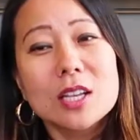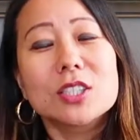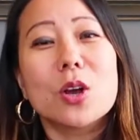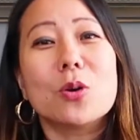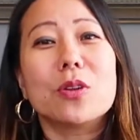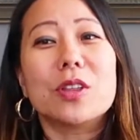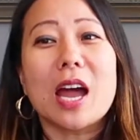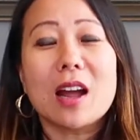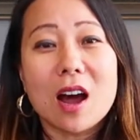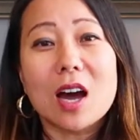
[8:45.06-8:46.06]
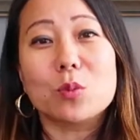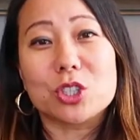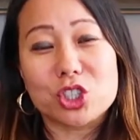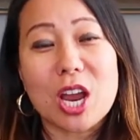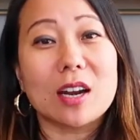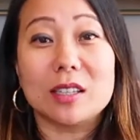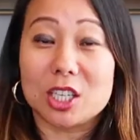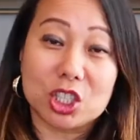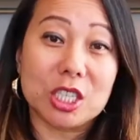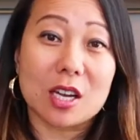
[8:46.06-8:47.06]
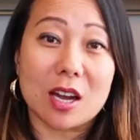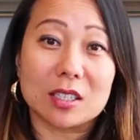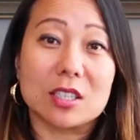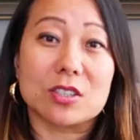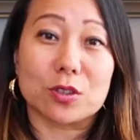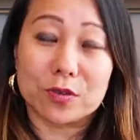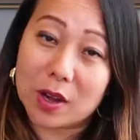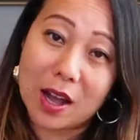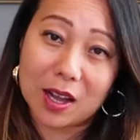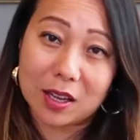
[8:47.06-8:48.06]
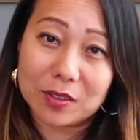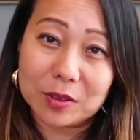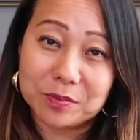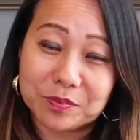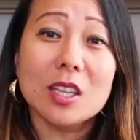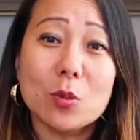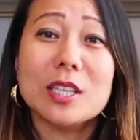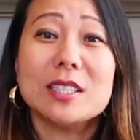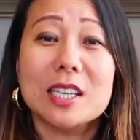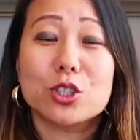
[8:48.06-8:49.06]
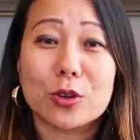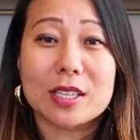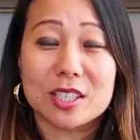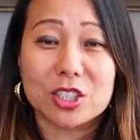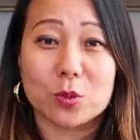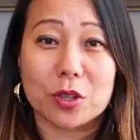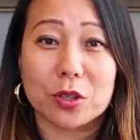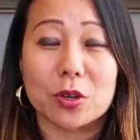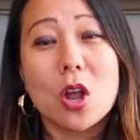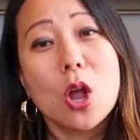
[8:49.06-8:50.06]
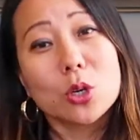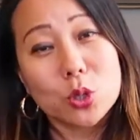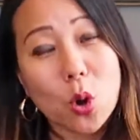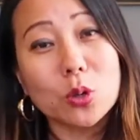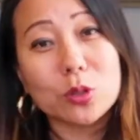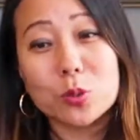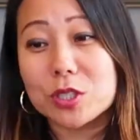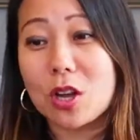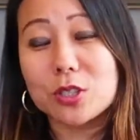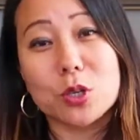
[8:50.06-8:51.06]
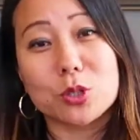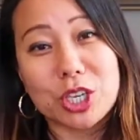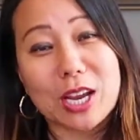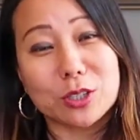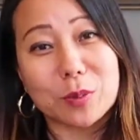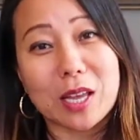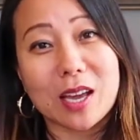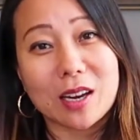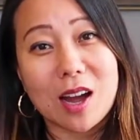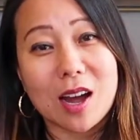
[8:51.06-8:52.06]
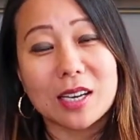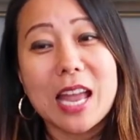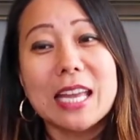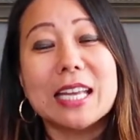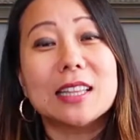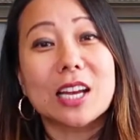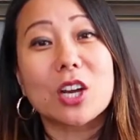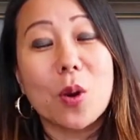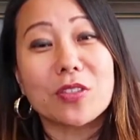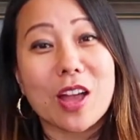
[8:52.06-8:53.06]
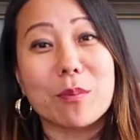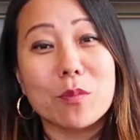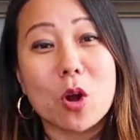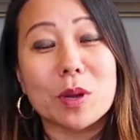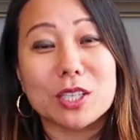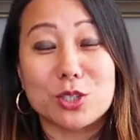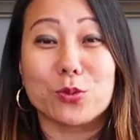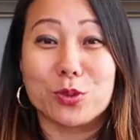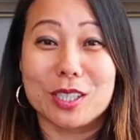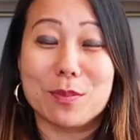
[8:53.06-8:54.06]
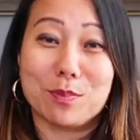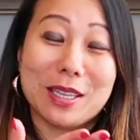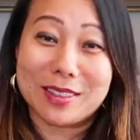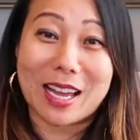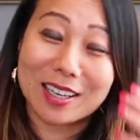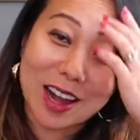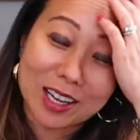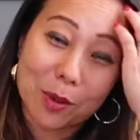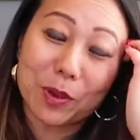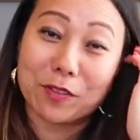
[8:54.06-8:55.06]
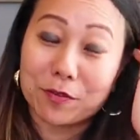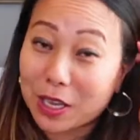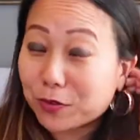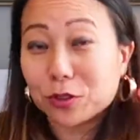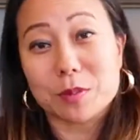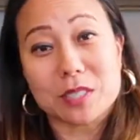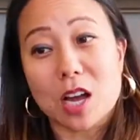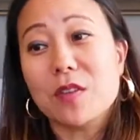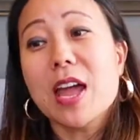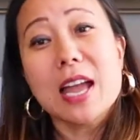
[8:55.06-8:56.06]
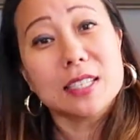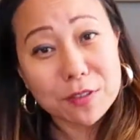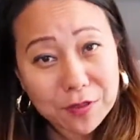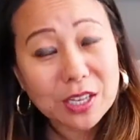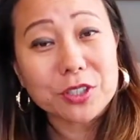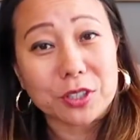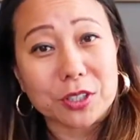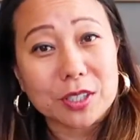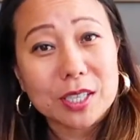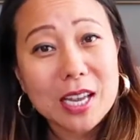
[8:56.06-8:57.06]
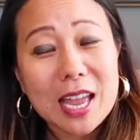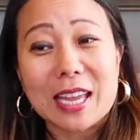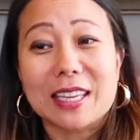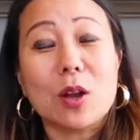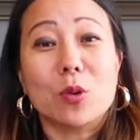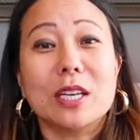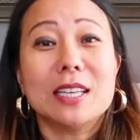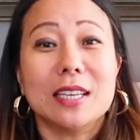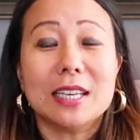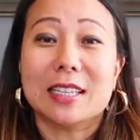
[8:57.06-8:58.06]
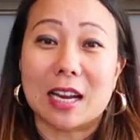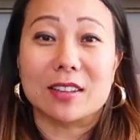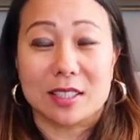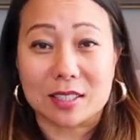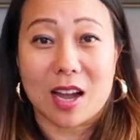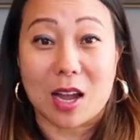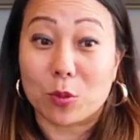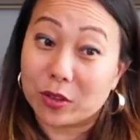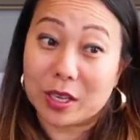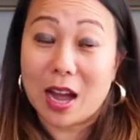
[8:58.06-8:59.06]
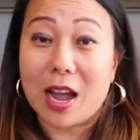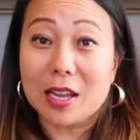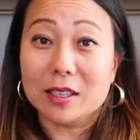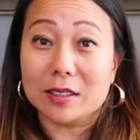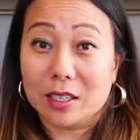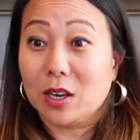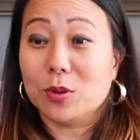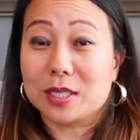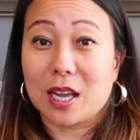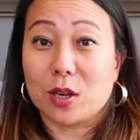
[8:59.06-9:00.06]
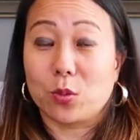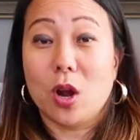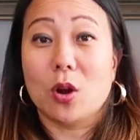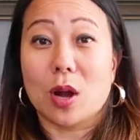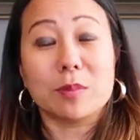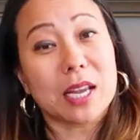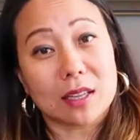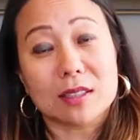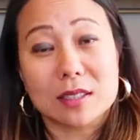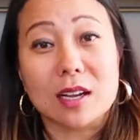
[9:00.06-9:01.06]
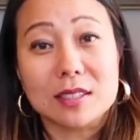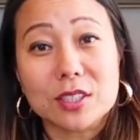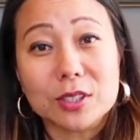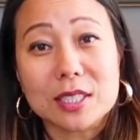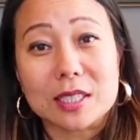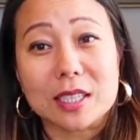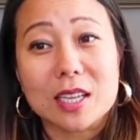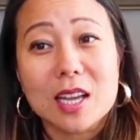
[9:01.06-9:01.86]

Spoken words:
So that Han was channeling Jian to survive. And then we see a transition with her. Tongun was also channeled by that Han. He let go at that moment to really beat that guy up and fend for himself and defend her and get what he needed out of this guy. Where the guy, was like, whoa, I'm taking this guy seriously.